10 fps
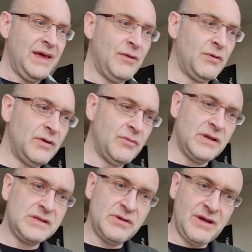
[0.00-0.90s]
And what you
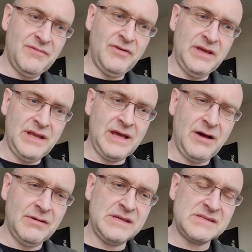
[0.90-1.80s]
want to look out for here
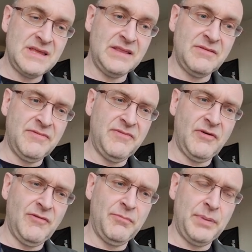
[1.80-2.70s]
now is that the
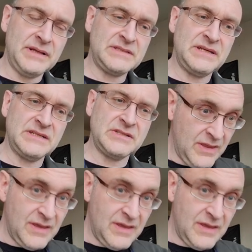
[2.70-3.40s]
fourth partition,